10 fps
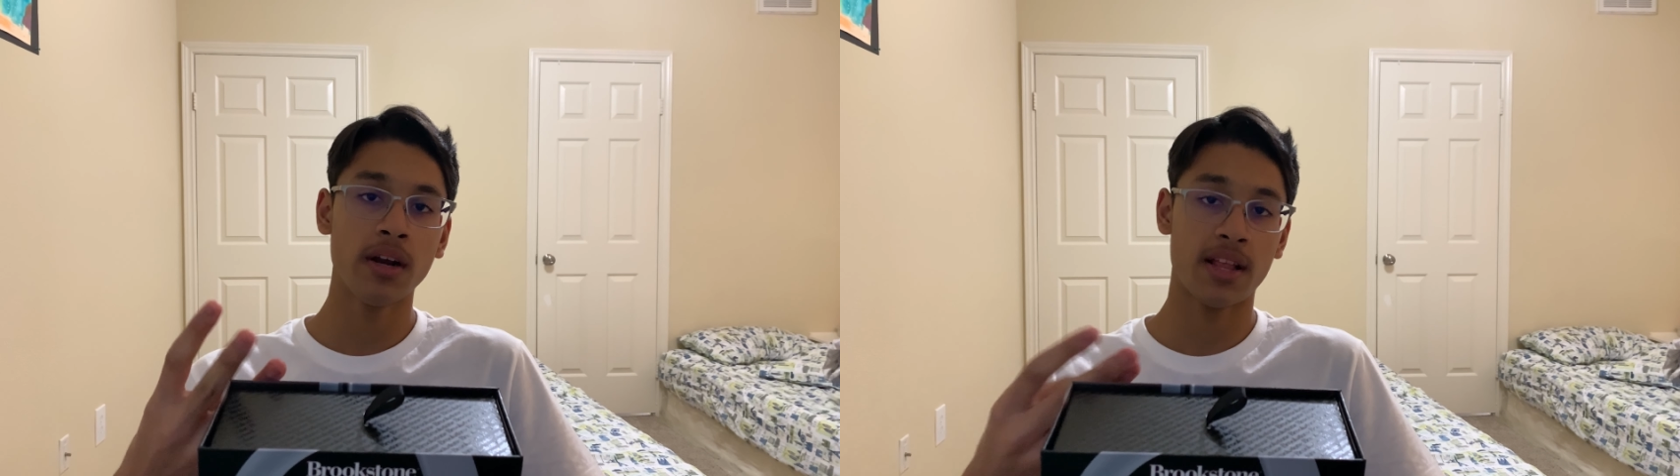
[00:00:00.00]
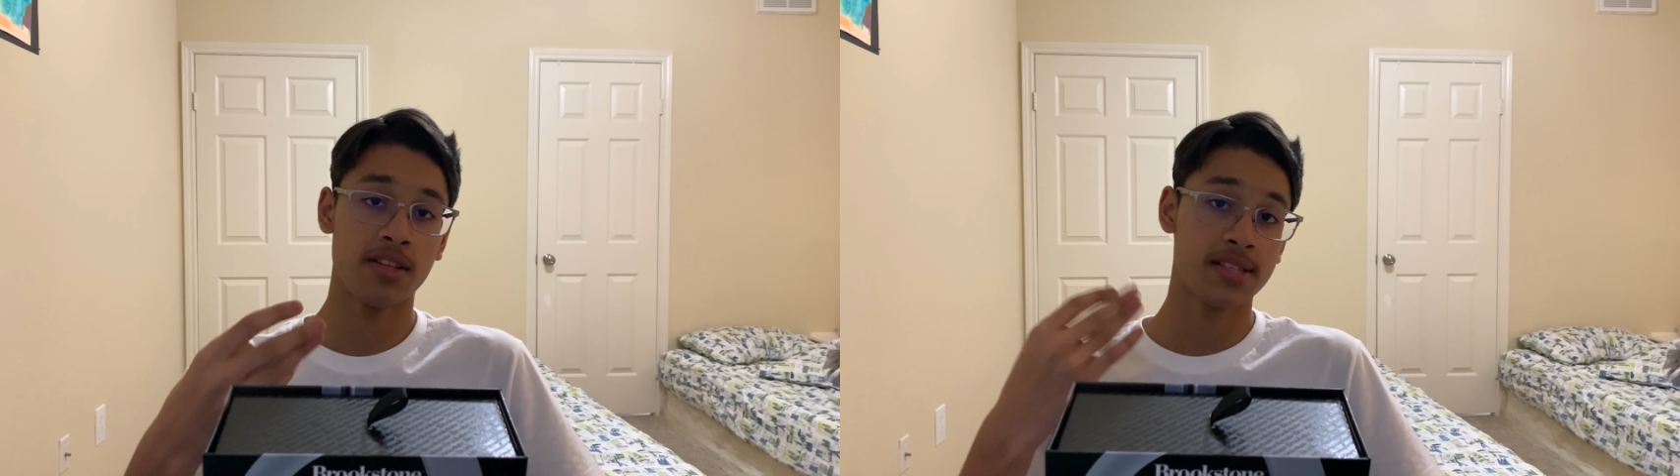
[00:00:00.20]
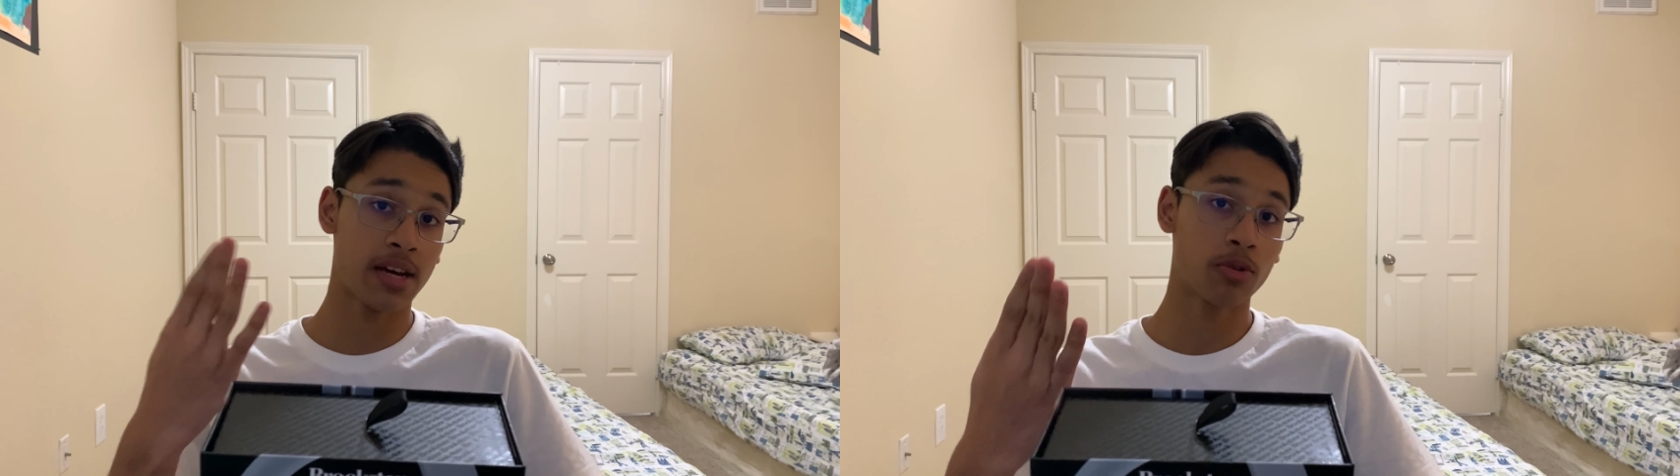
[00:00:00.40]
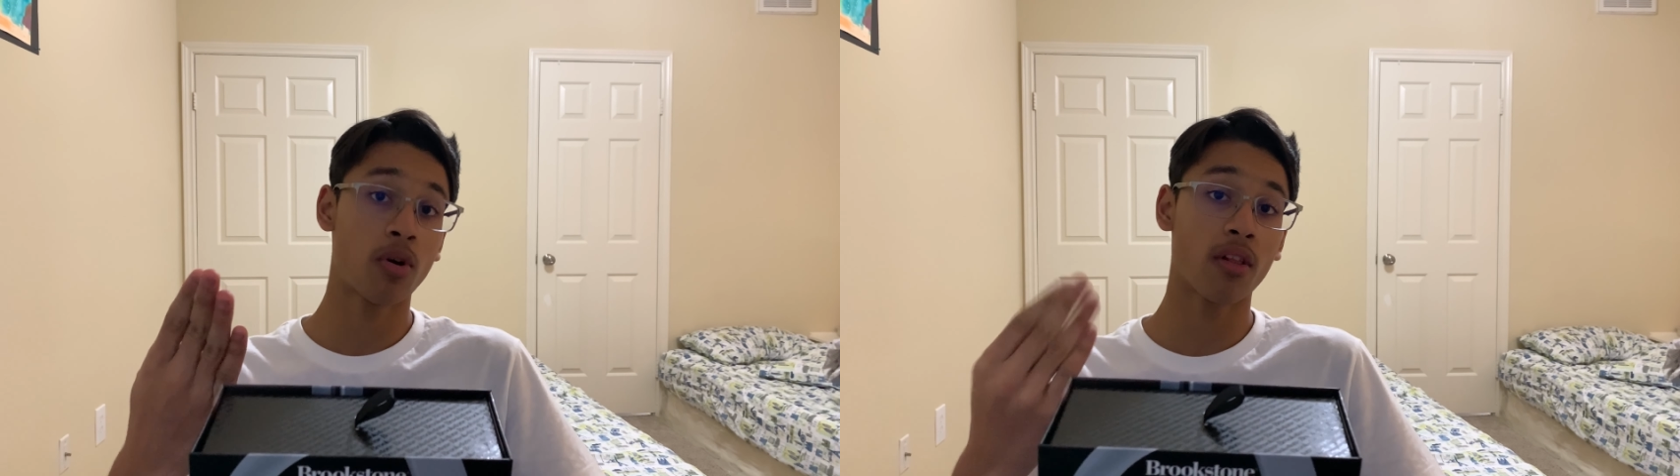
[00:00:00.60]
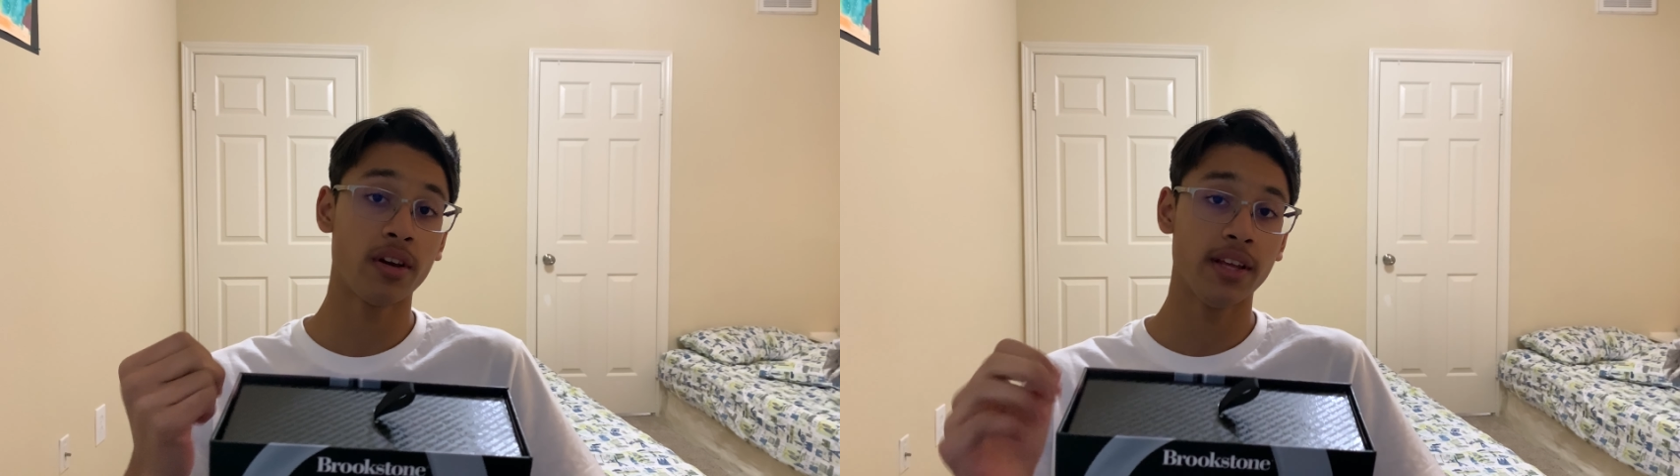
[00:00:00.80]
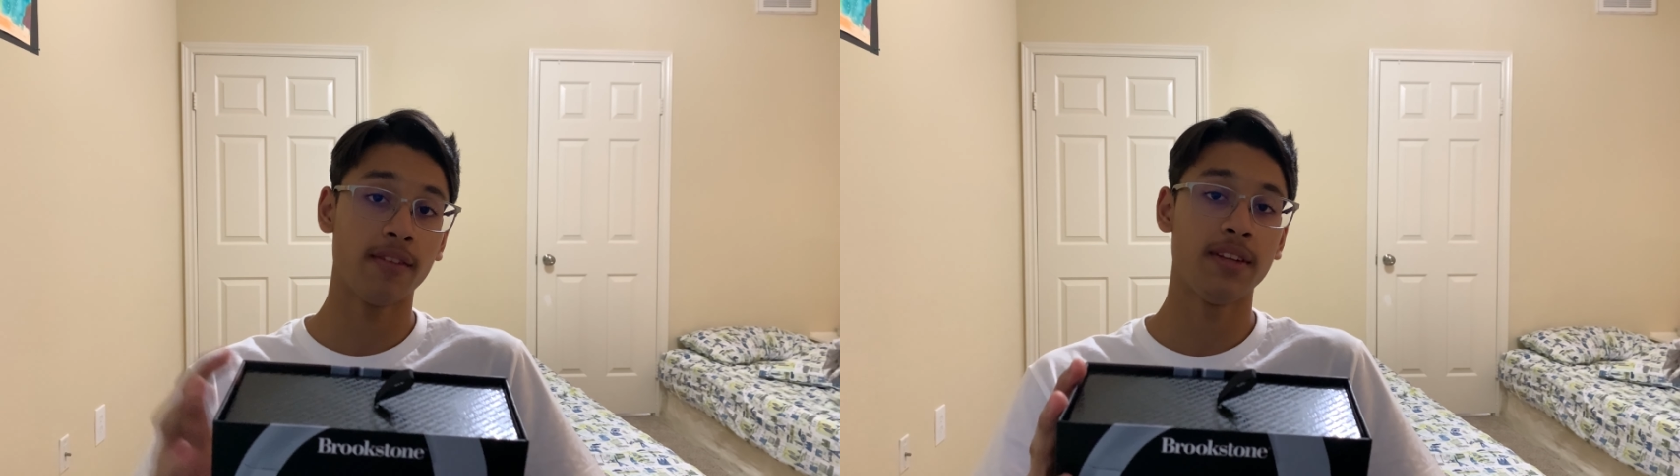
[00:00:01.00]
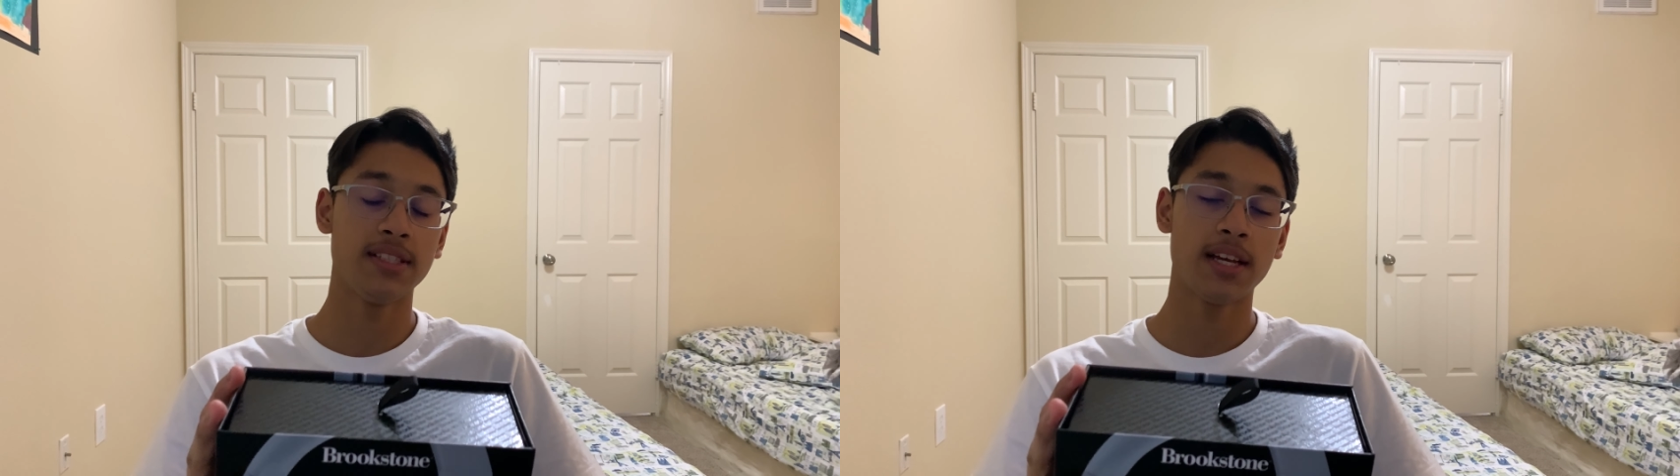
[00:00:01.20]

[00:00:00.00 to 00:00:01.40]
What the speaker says: and sound quality of these